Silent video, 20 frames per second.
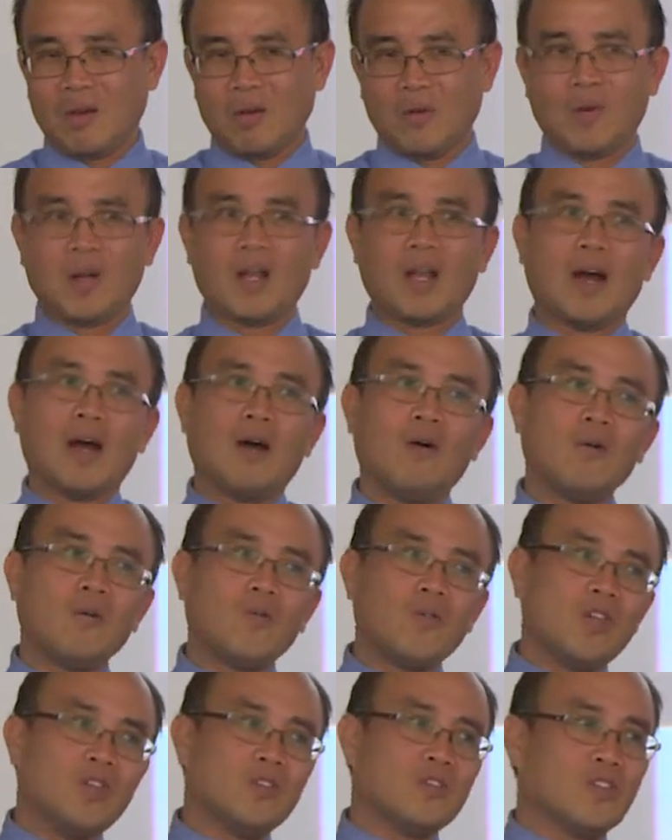While our
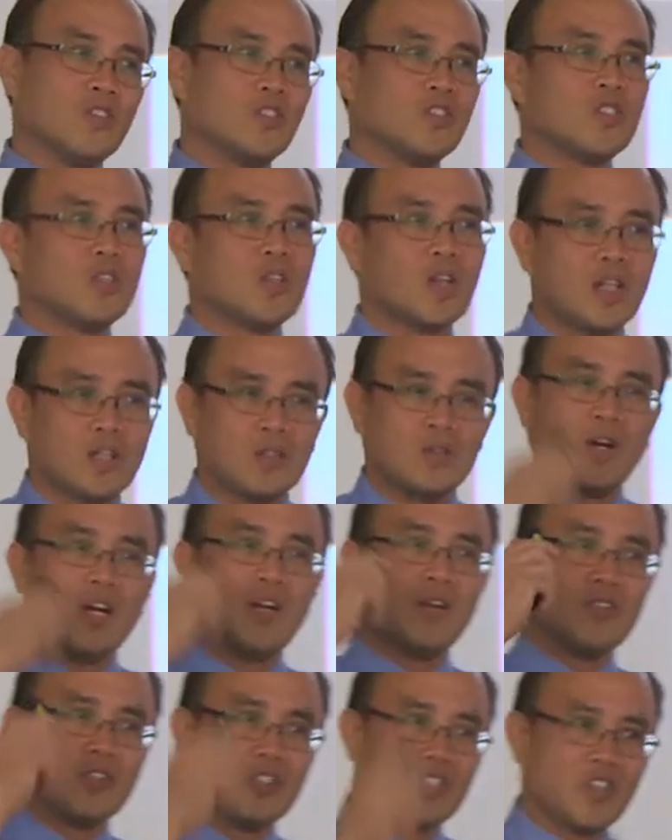research try to
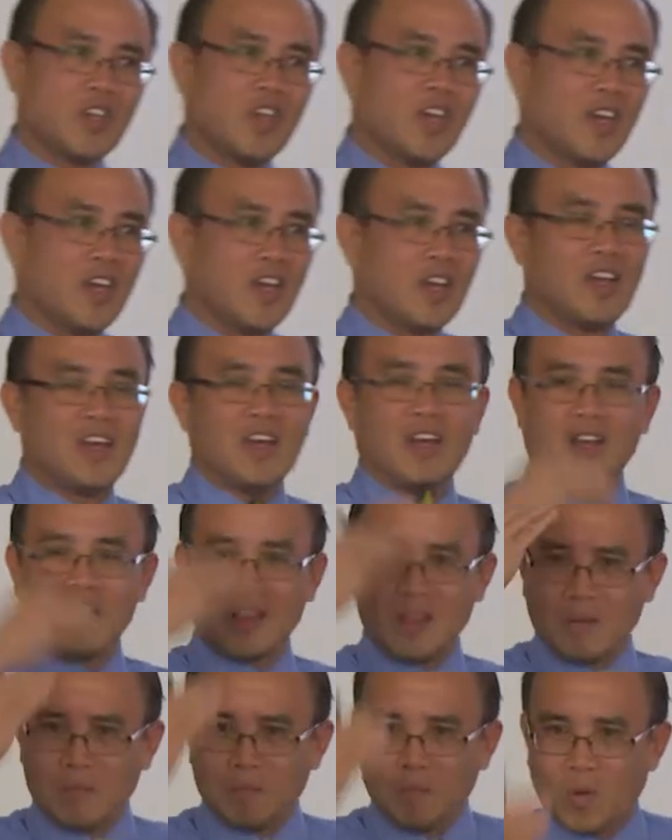understand
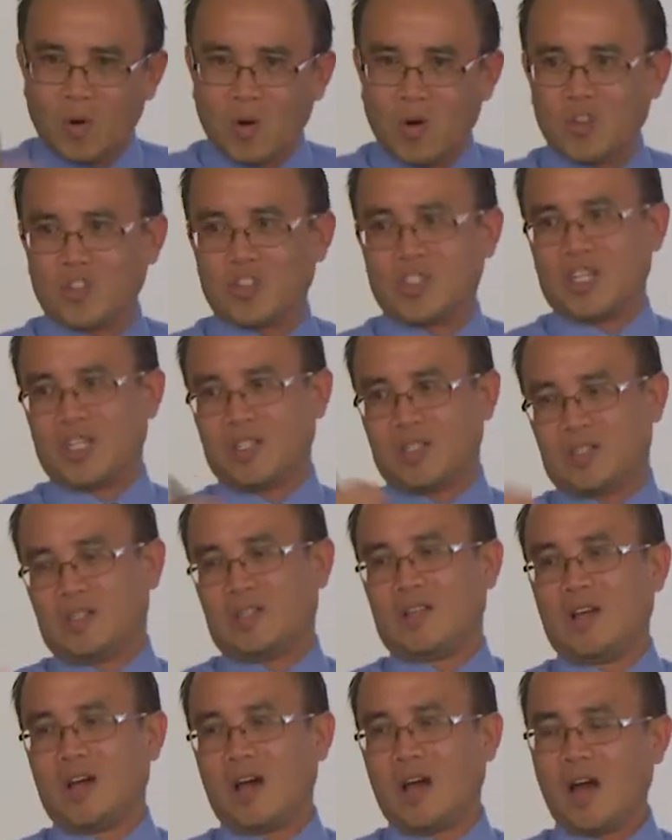the process,
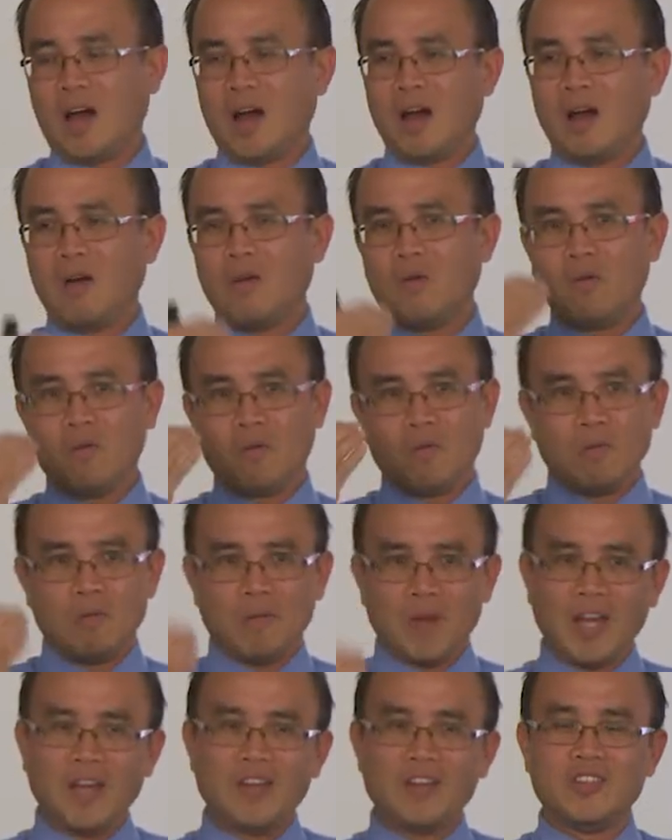how
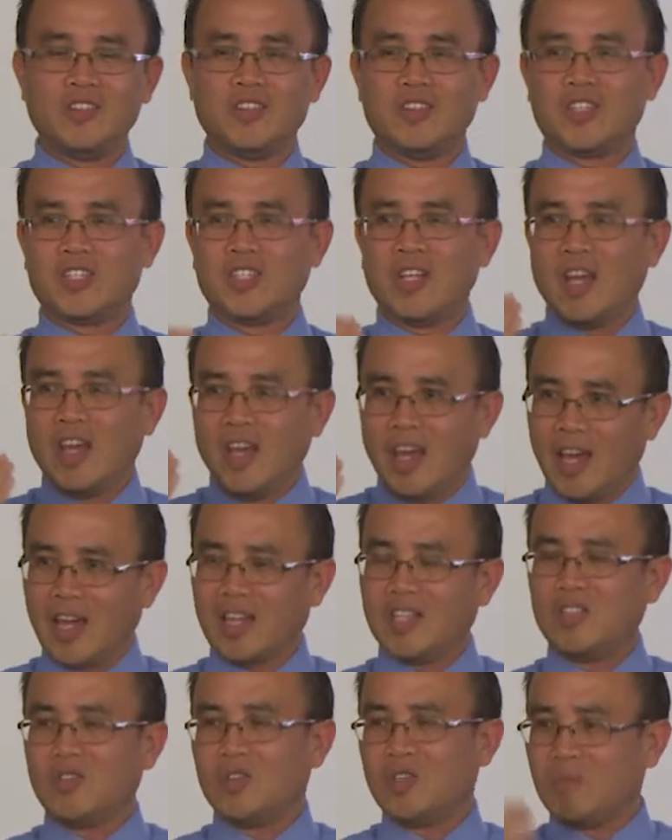managers
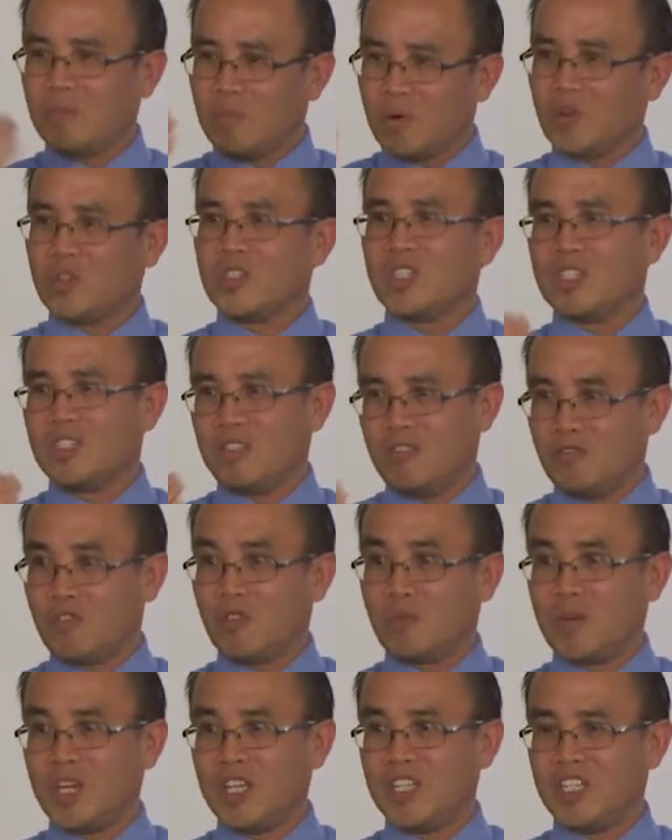actually process
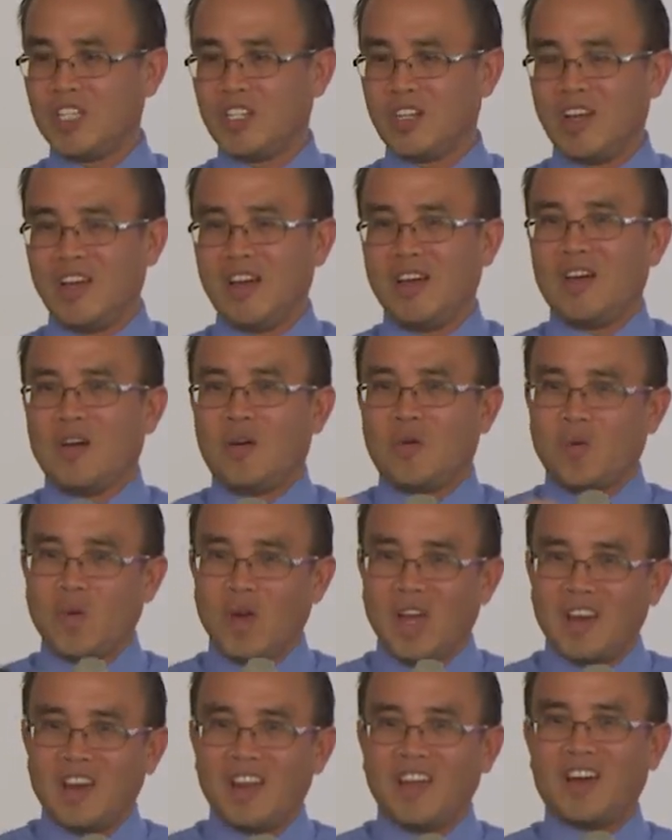information
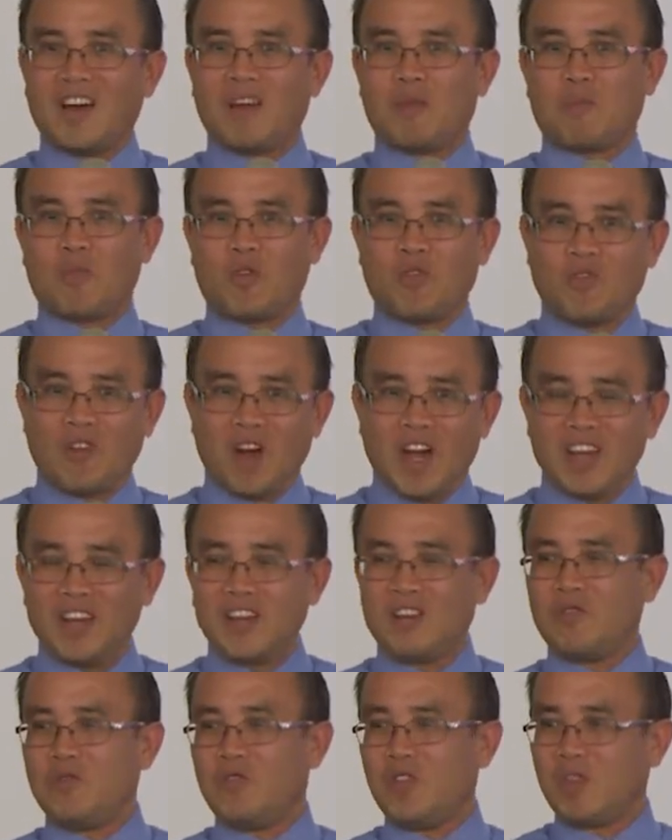when they are
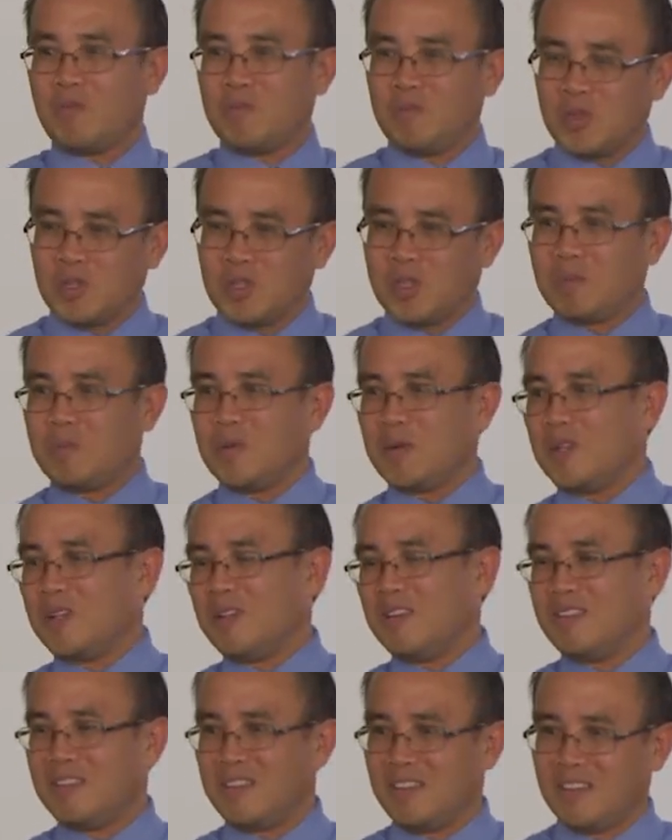provided with
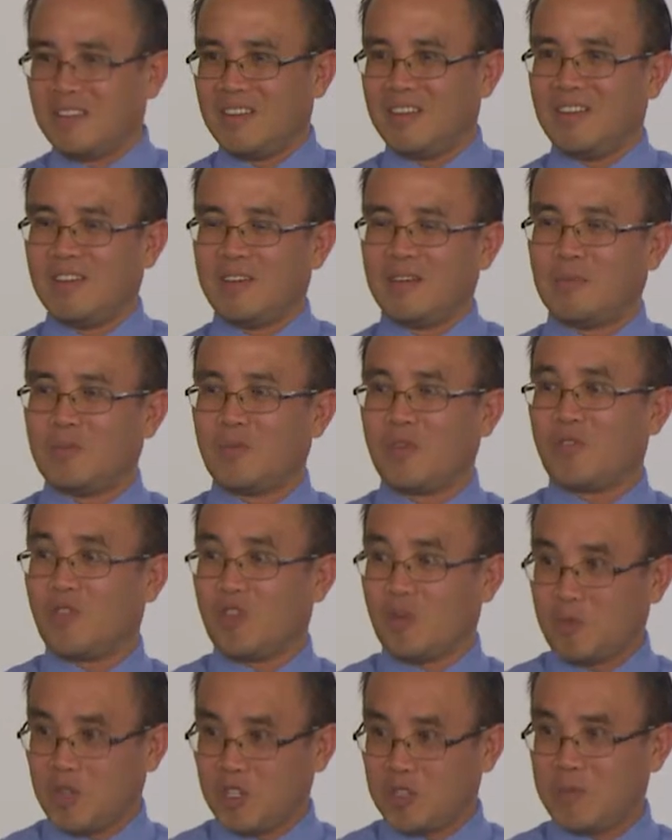multiple
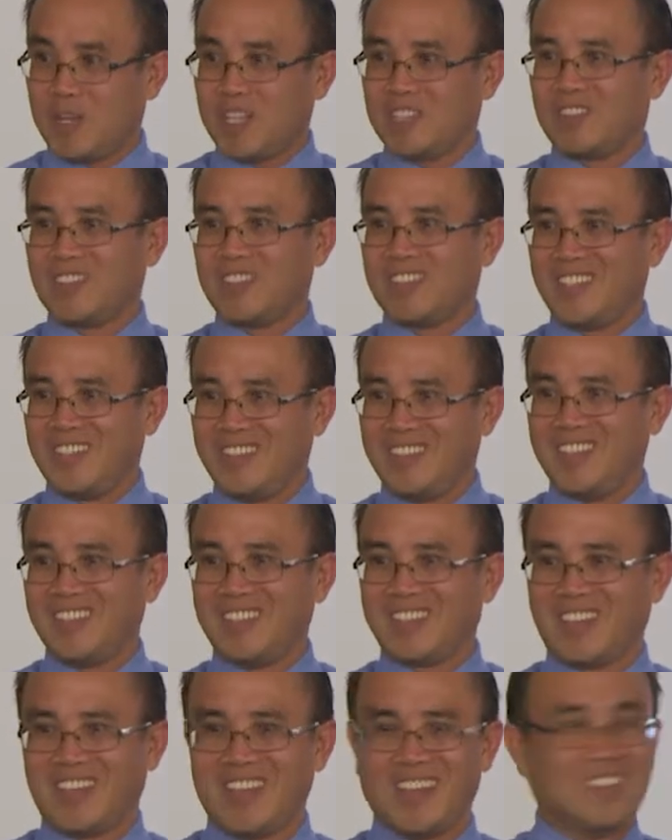performance measures in
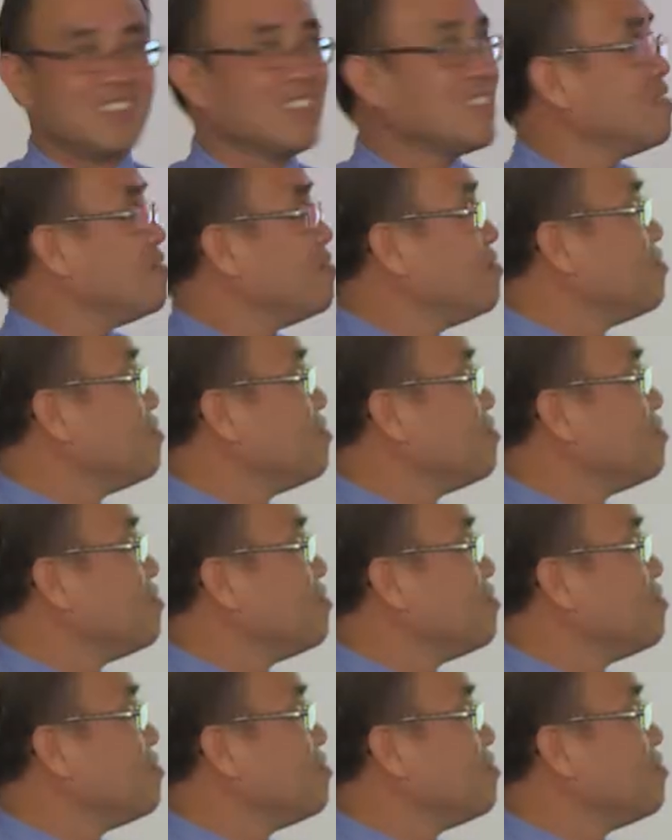this case.